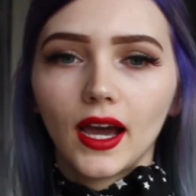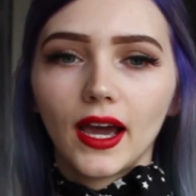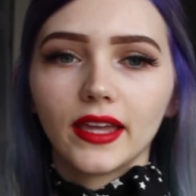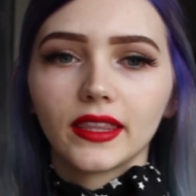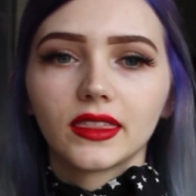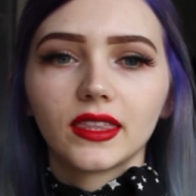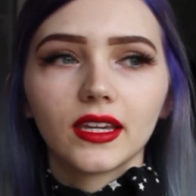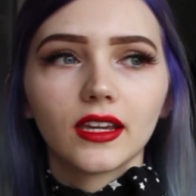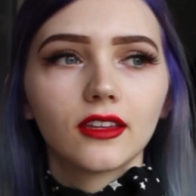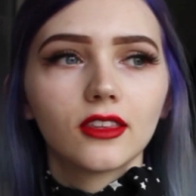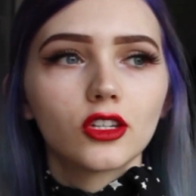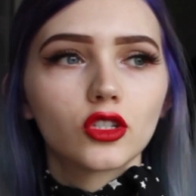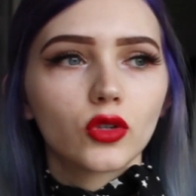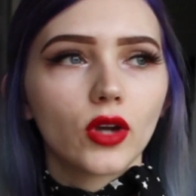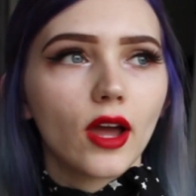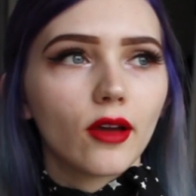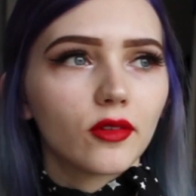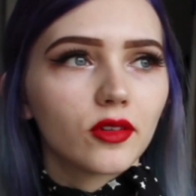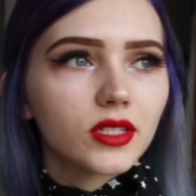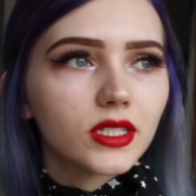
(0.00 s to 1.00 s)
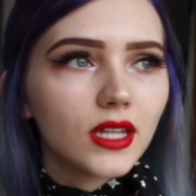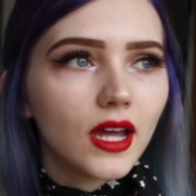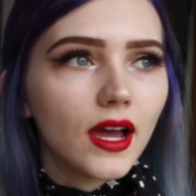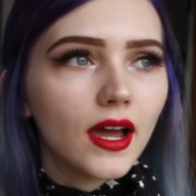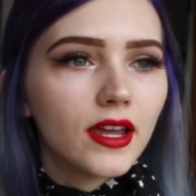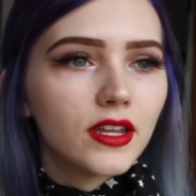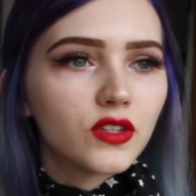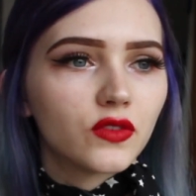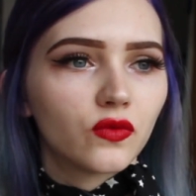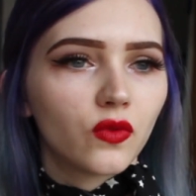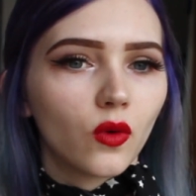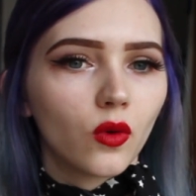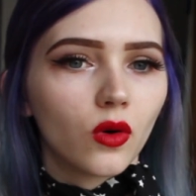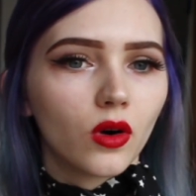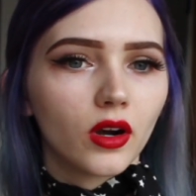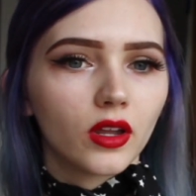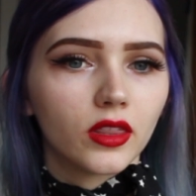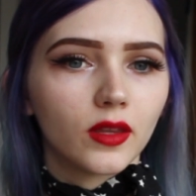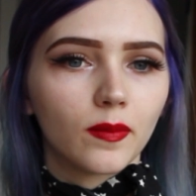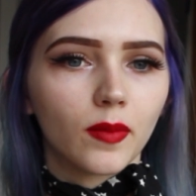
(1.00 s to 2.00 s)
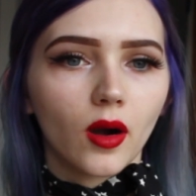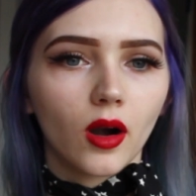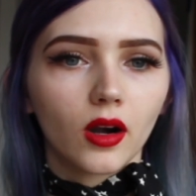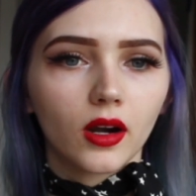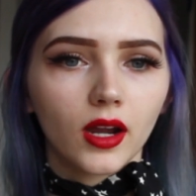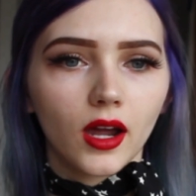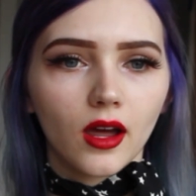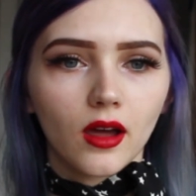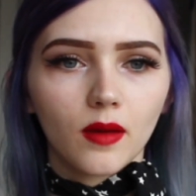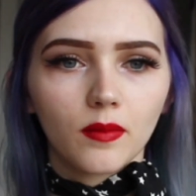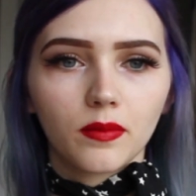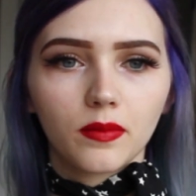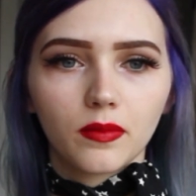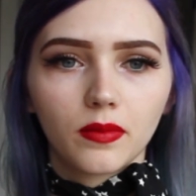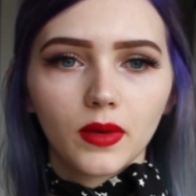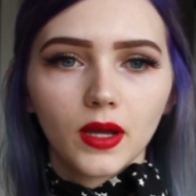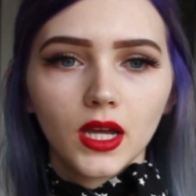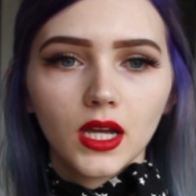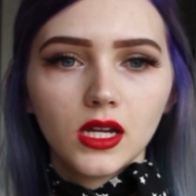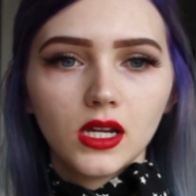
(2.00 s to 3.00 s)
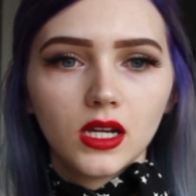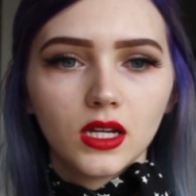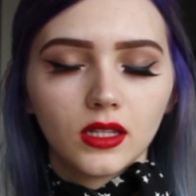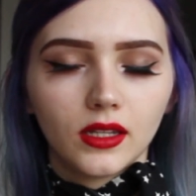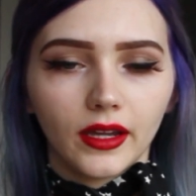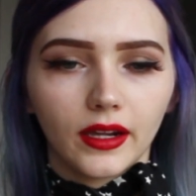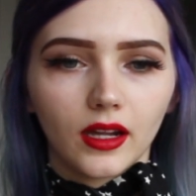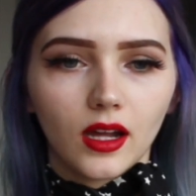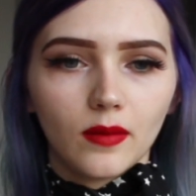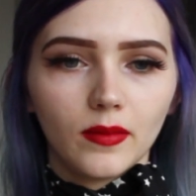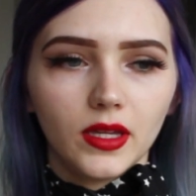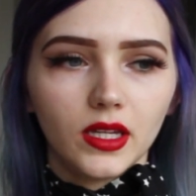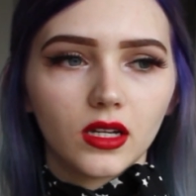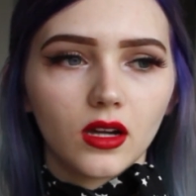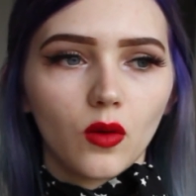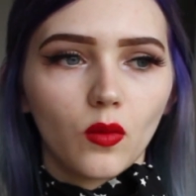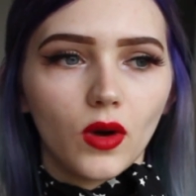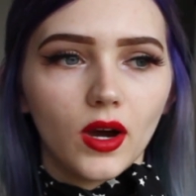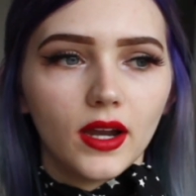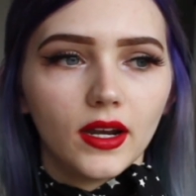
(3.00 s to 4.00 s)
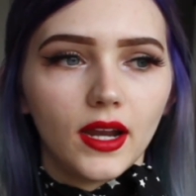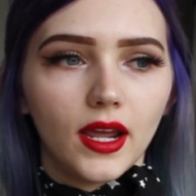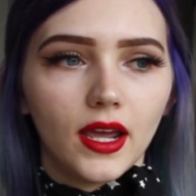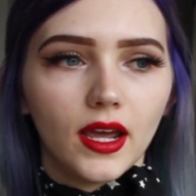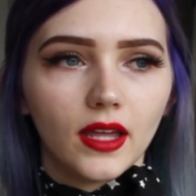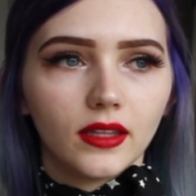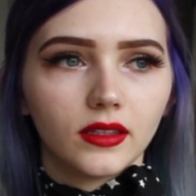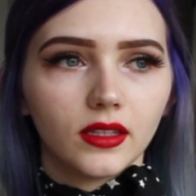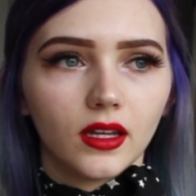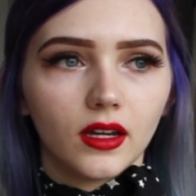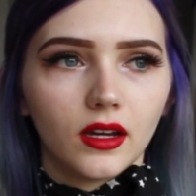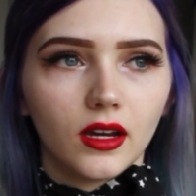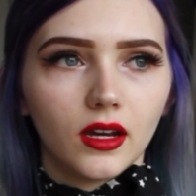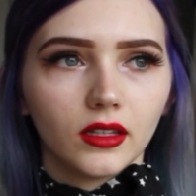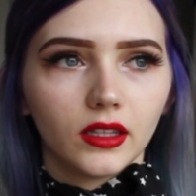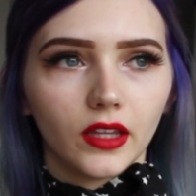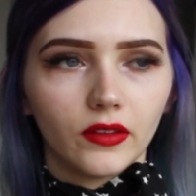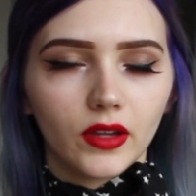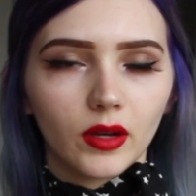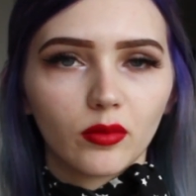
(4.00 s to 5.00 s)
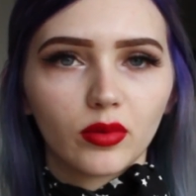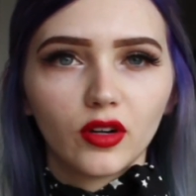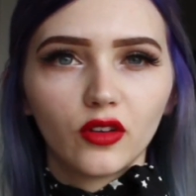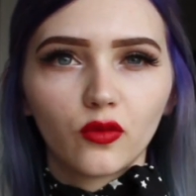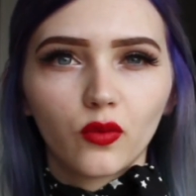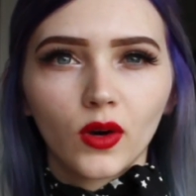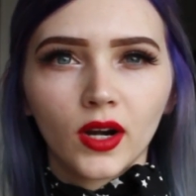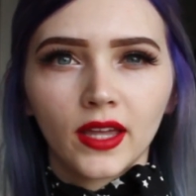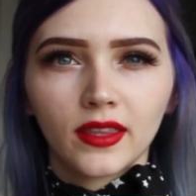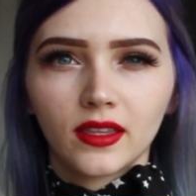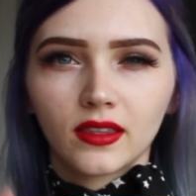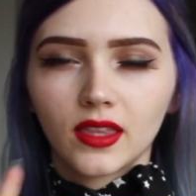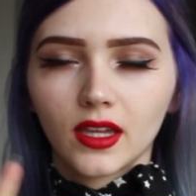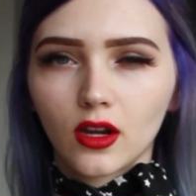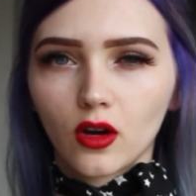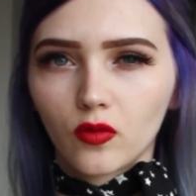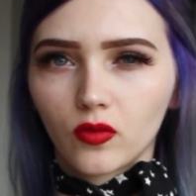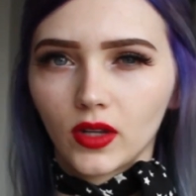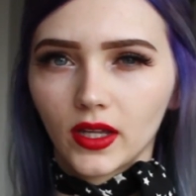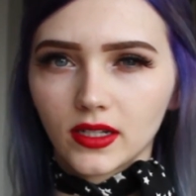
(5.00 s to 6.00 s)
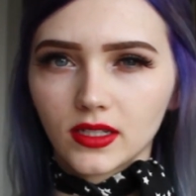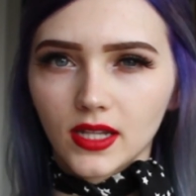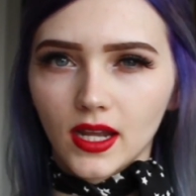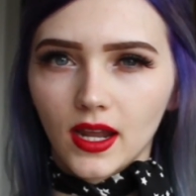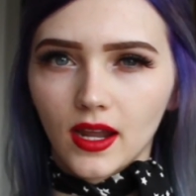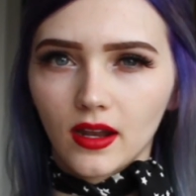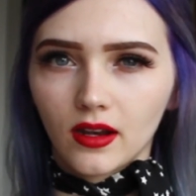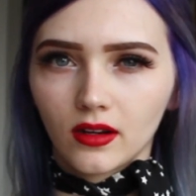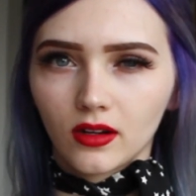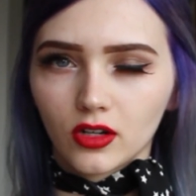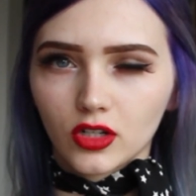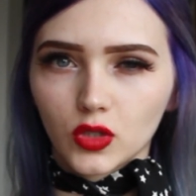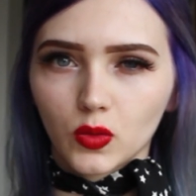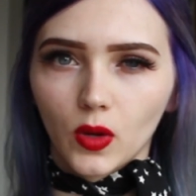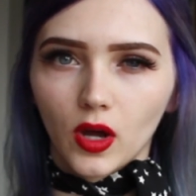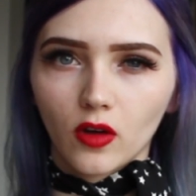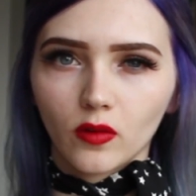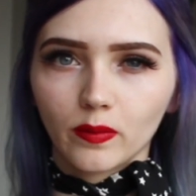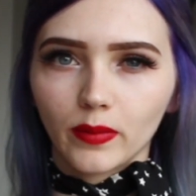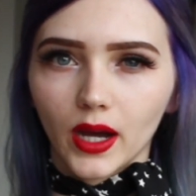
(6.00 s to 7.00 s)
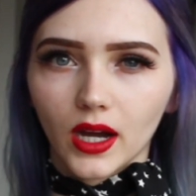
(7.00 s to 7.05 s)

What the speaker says: I think the travel size for the Perk Up, like Amika one, and the Living Proof one, I think they go for like 10 or 12